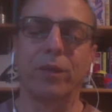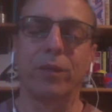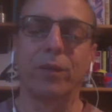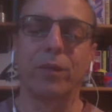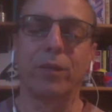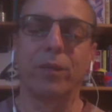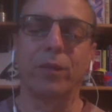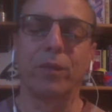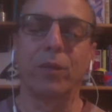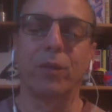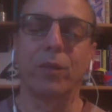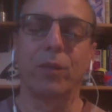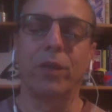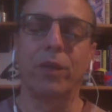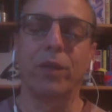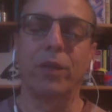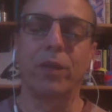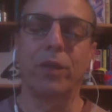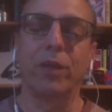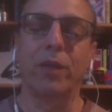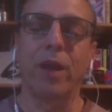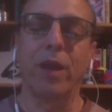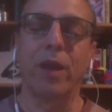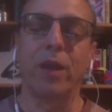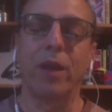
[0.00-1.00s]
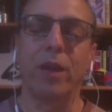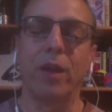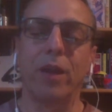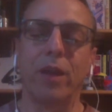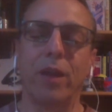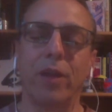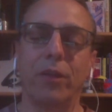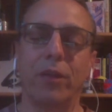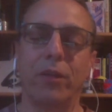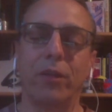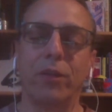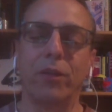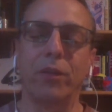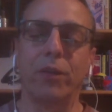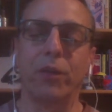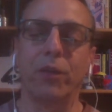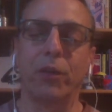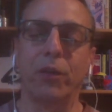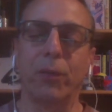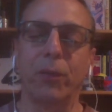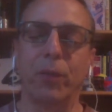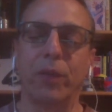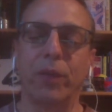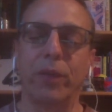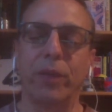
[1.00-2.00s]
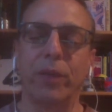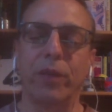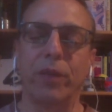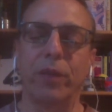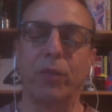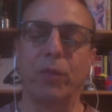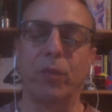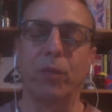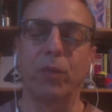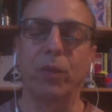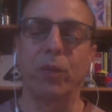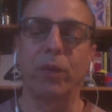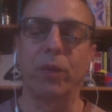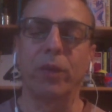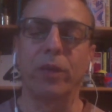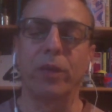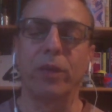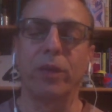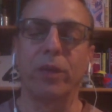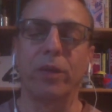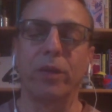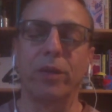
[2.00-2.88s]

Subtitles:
No need to analyze or interpret at this point,